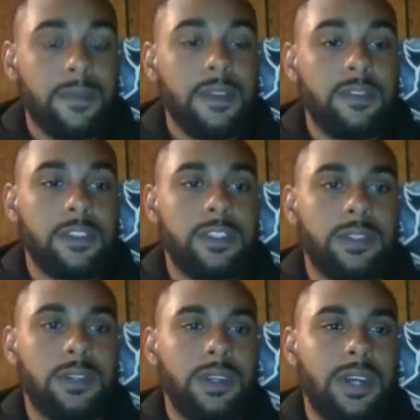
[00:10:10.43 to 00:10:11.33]
For
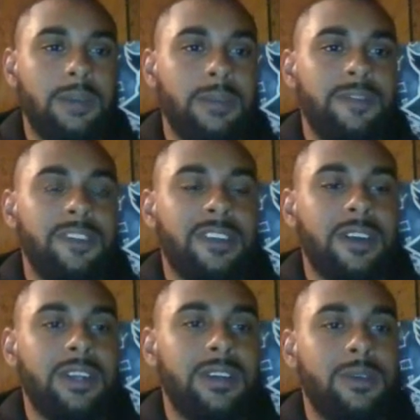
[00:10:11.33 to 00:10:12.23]
sure. No, Memphis
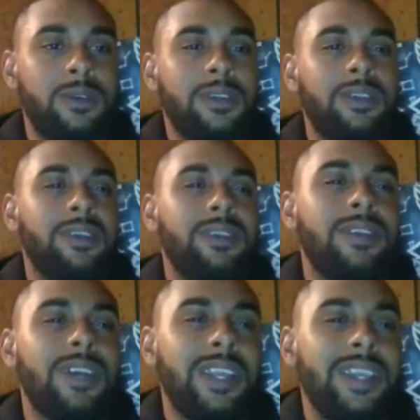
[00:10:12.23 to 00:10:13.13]
already know
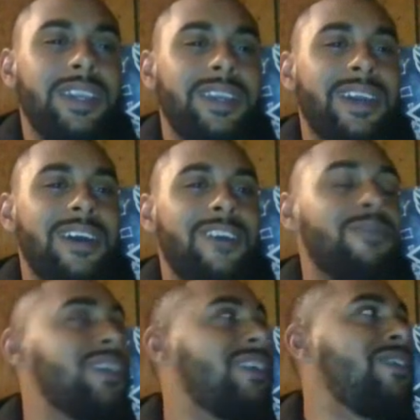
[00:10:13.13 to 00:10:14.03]
how they get down
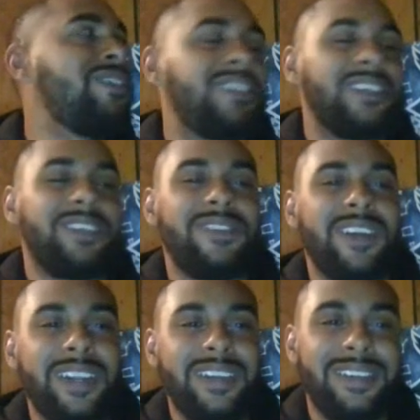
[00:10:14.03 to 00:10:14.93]
being a UCF
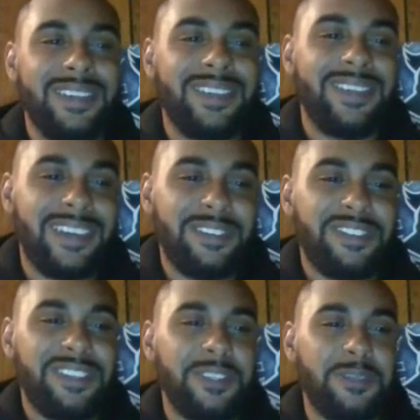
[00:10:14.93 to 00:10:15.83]
Knight. I've
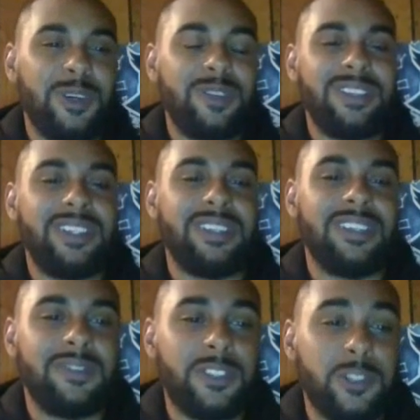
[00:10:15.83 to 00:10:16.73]
seen them over the
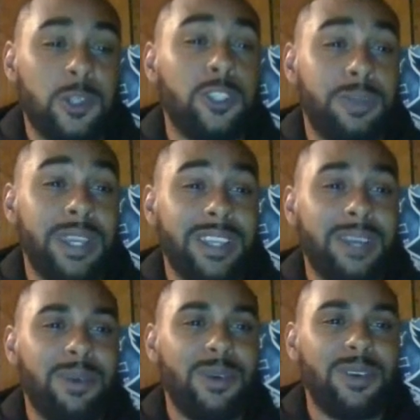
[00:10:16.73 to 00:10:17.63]
years. For sure, respect
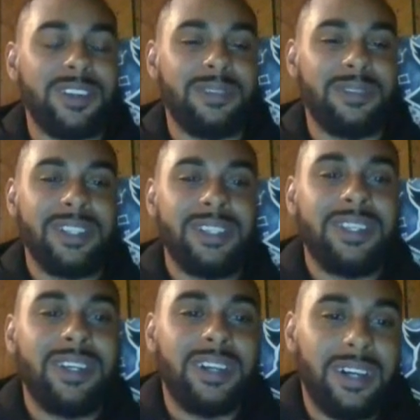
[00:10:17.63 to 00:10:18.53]
that program.
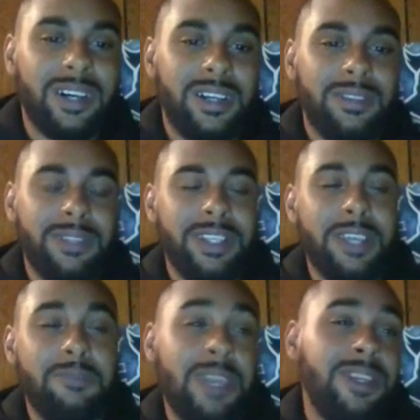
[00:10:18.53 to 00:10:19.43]

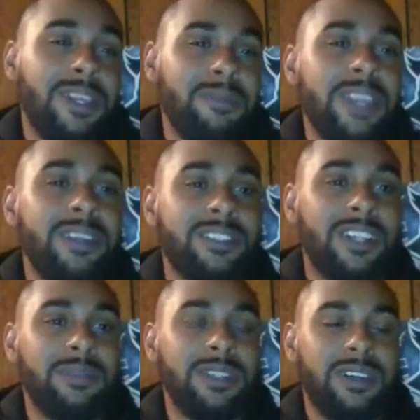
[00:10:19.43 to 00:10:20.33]
They maybe can make a
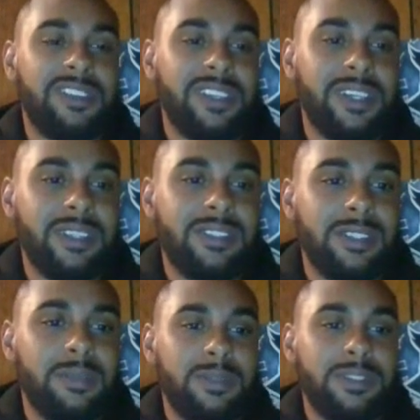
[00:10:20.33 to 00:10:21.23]
jump, you know what I'm saying, to
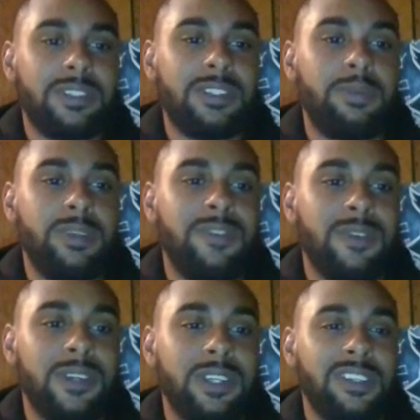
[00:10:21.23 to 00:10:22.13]
the
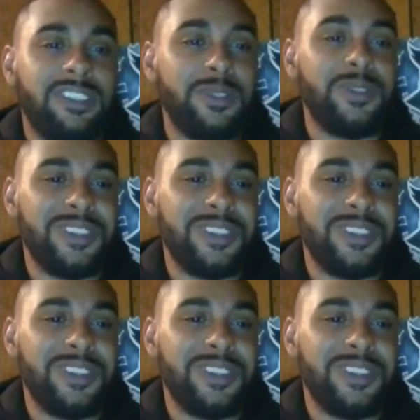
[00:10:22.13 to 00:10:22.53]
P4 here soon.